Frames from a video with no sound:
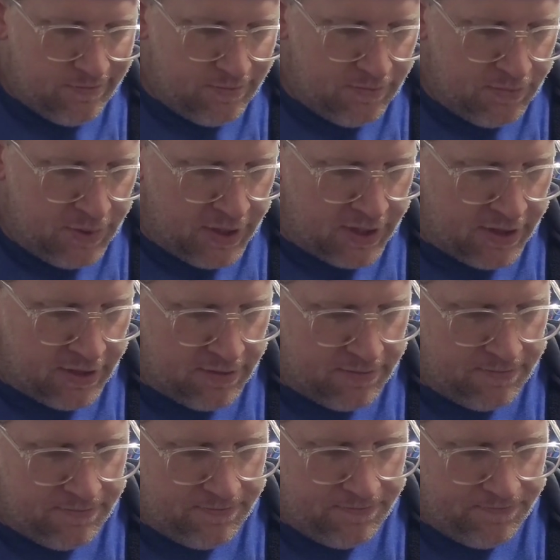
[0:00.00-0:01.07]
but
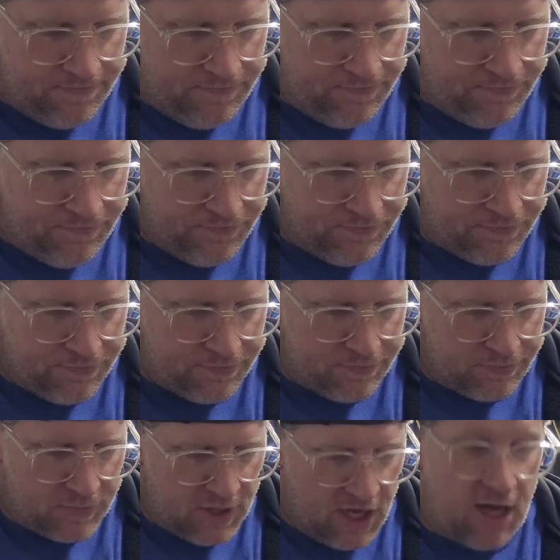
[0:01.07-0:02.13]
I'm
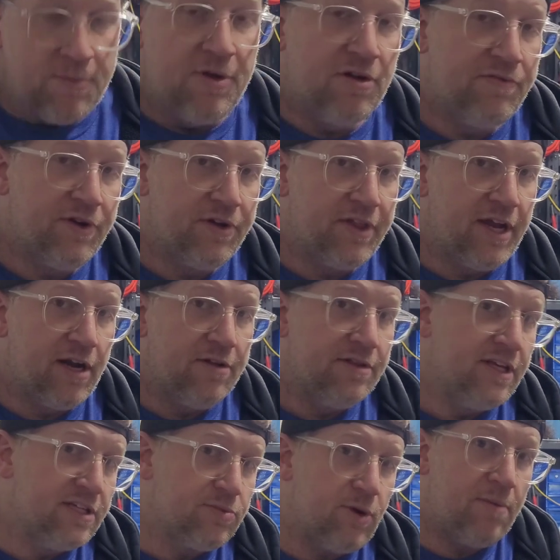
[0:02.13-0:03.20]
gonna figure that out, and
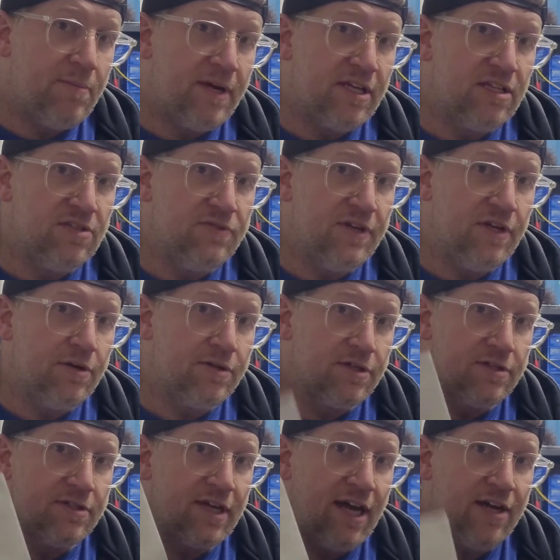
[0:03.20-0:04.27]
that's why I'm making this video,
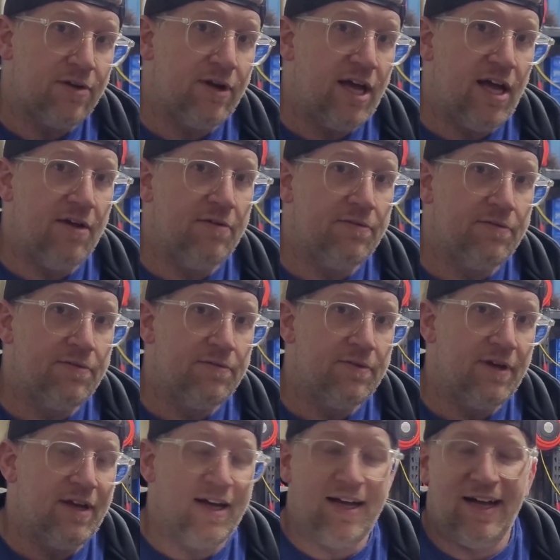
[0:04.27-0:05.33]
because I
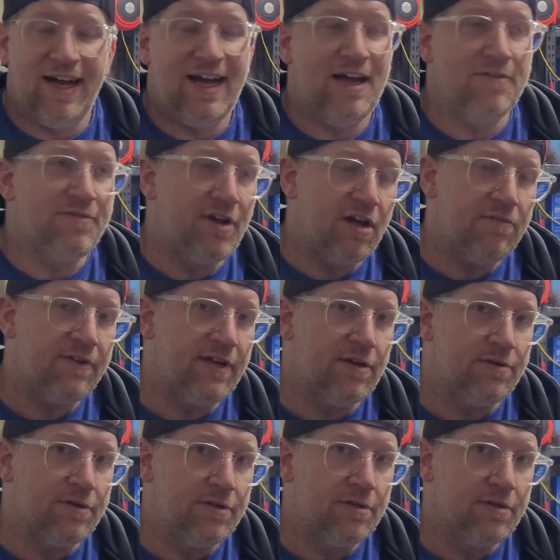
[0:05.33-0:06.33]
have not found